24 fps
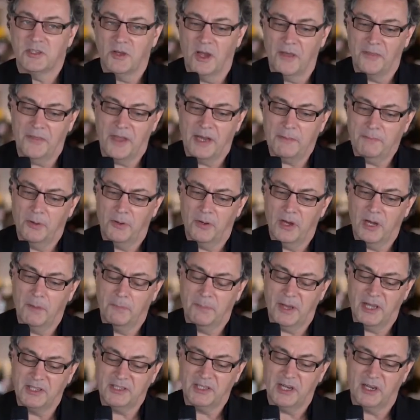So at that
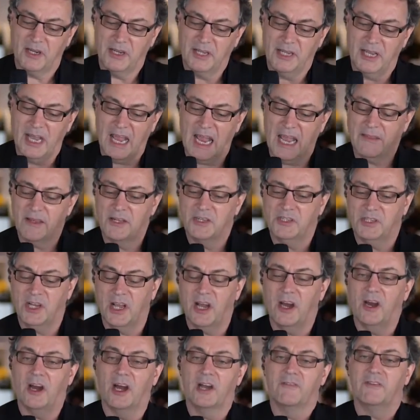point, basically,
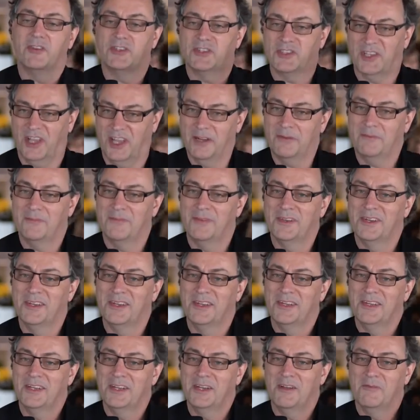energy harvesting,
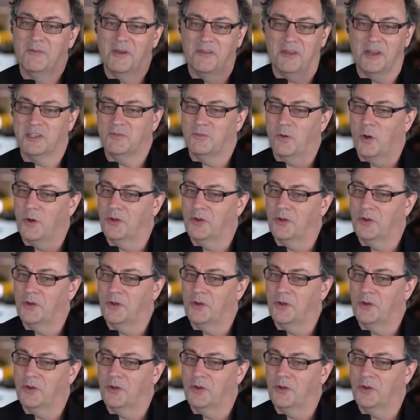whether it's